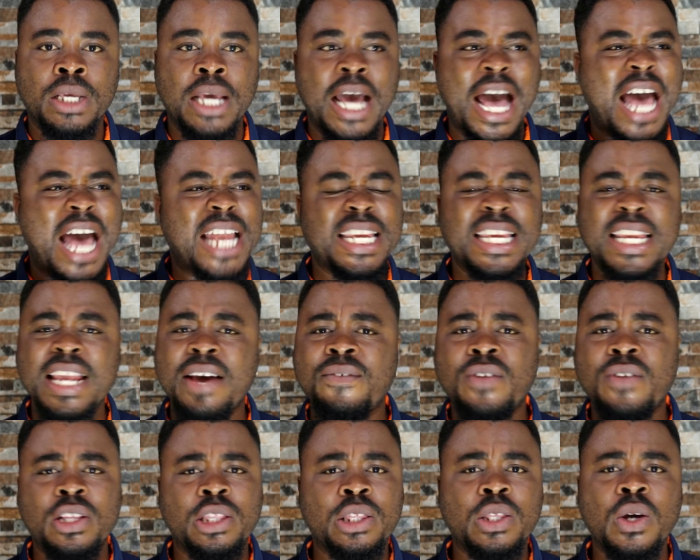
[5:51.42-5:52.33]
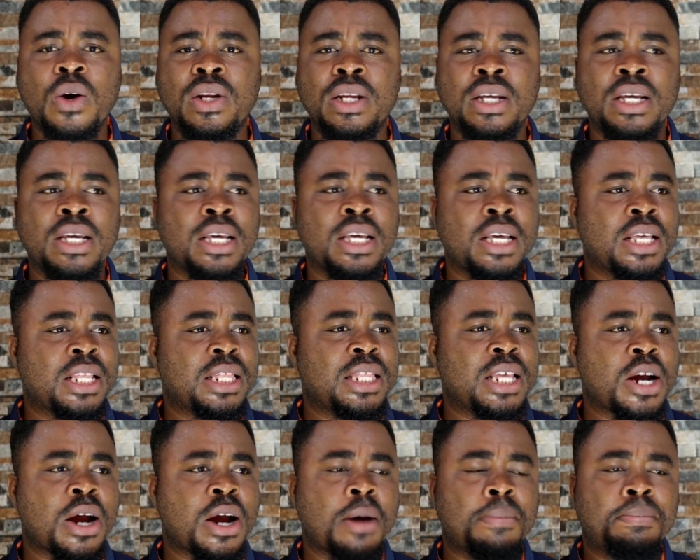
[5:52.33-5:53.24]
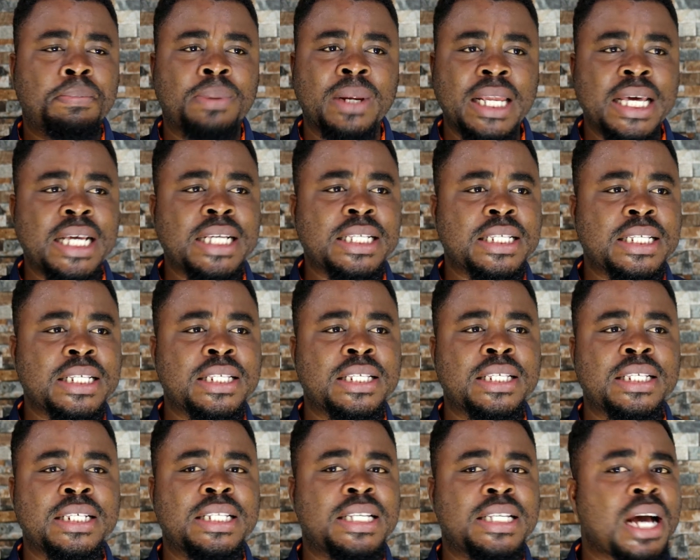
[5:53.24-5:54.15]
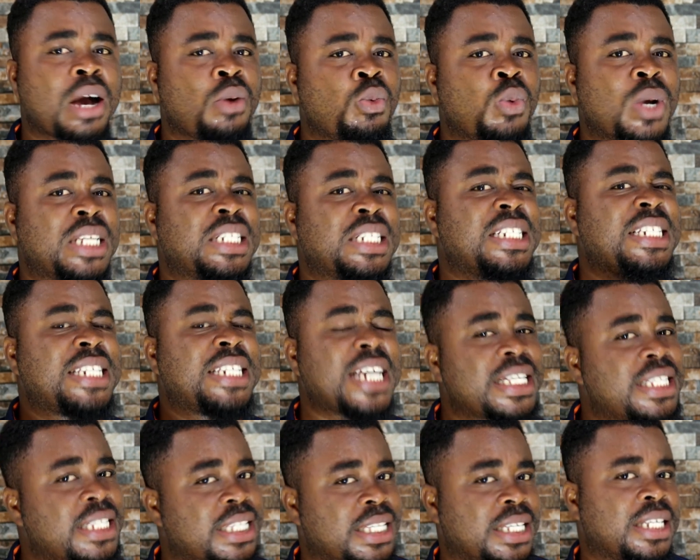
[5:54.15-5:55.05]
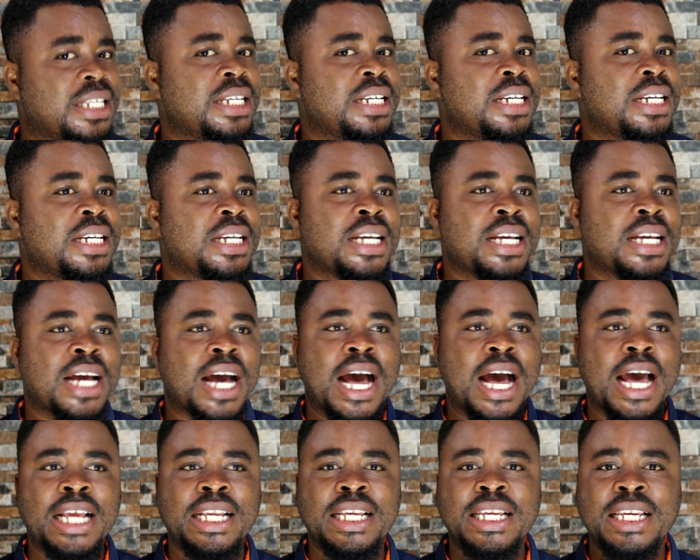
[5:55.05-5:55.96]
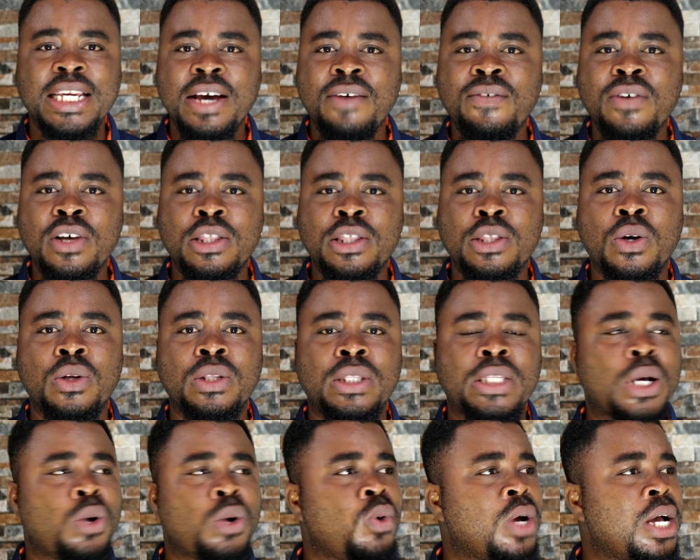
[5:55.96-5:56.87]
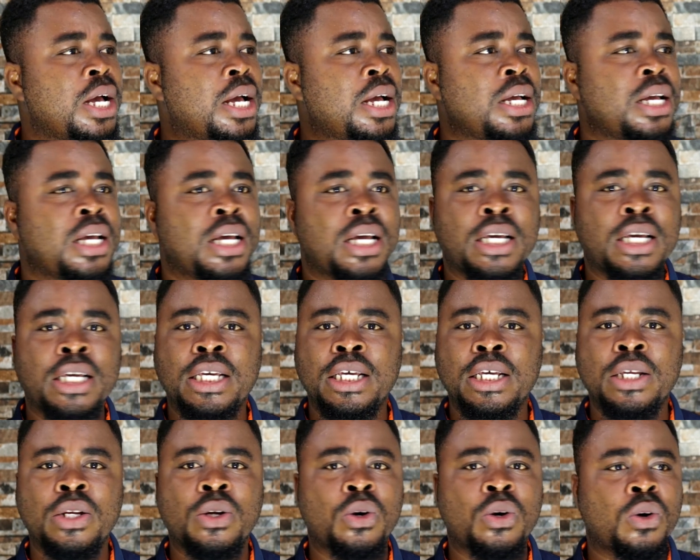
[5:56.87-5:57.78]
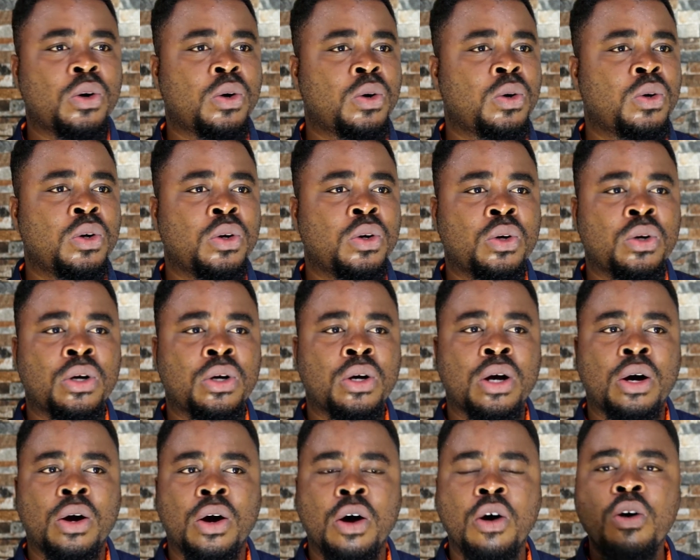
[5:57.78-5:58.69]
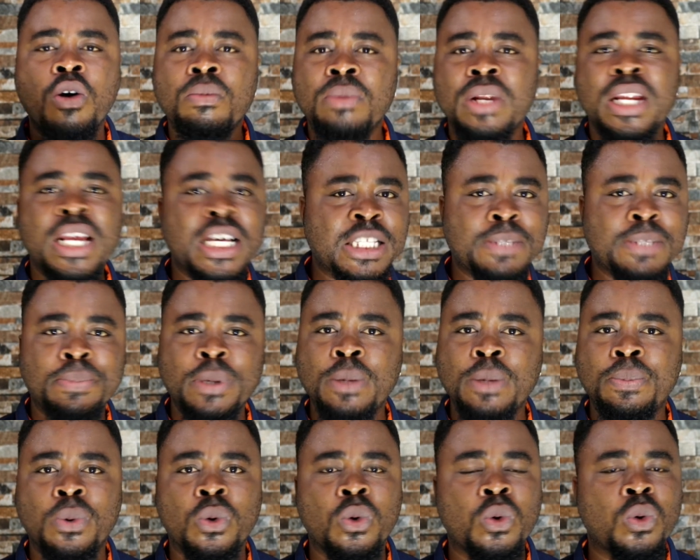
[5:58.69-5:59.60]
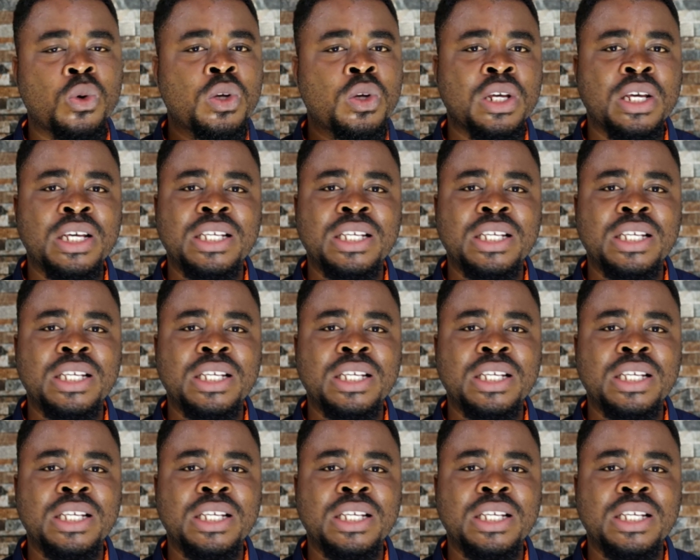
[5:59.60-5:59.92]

I never thought there are places that were dirty. I never thought there were, you know, homeless people